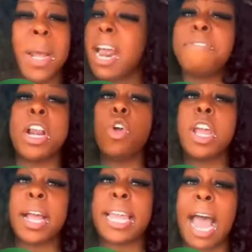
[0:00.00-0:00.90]
Me never
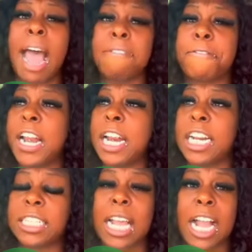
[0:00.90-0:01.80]
know you can't have
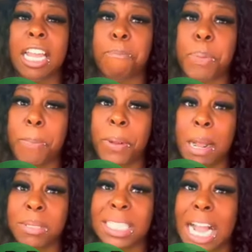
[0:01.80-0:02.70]
felonies and give people
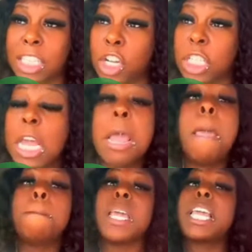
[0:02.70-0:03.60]
them status.
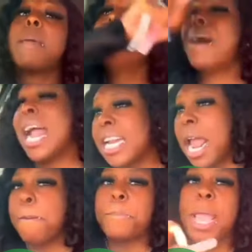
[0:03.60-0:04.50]
Me give man
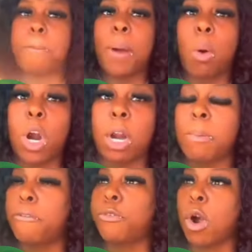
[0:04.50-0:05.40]
them
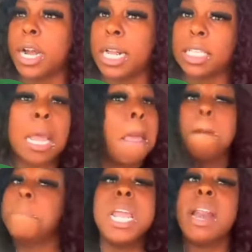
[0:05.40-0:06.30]
paperwork before this.
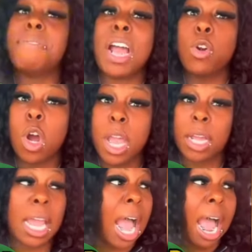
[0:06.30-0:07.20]
Me never know
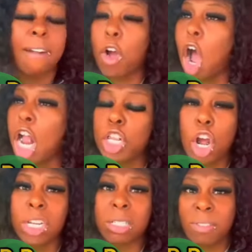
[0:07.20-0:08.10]
you can't have all
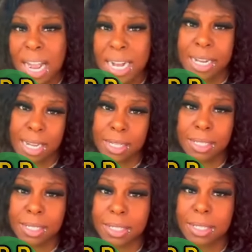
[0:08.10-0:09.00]
those
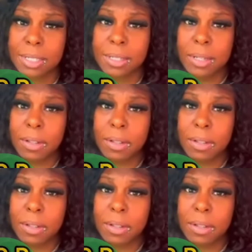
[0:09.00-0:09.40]
felonies.